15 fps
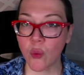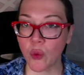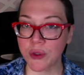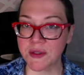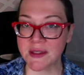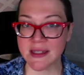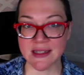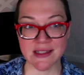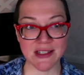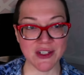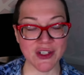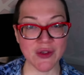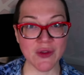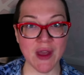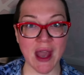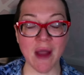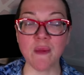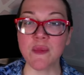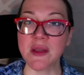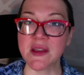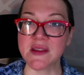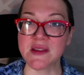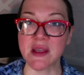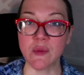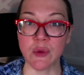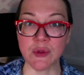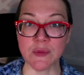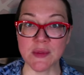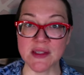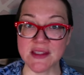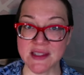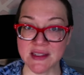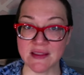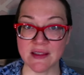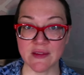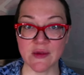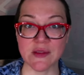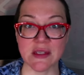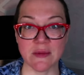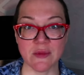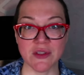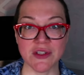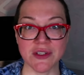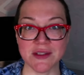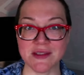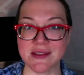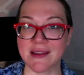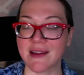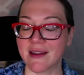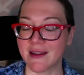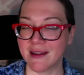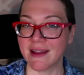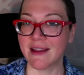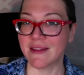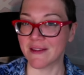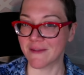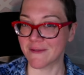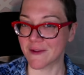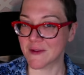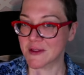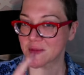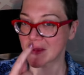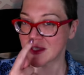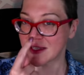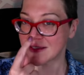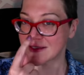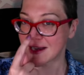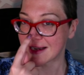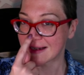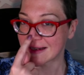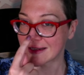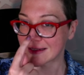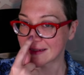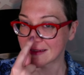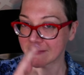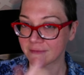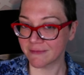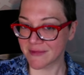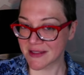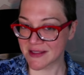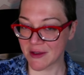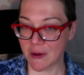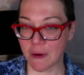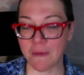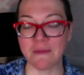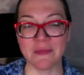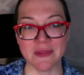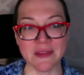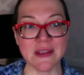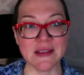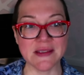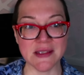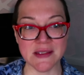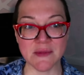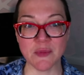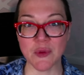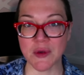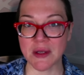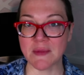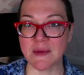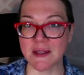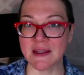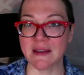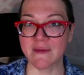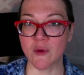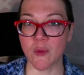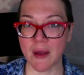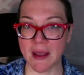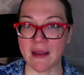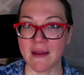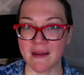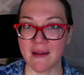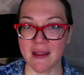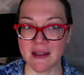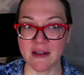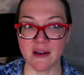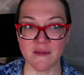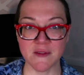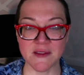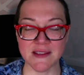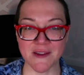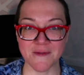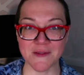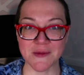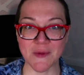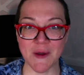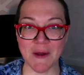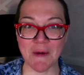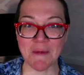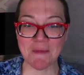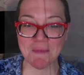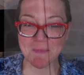wouldn't need to do that because they wouldn't be stealing those images in the first place. So this is a pretty big giveaway in and of itself as well.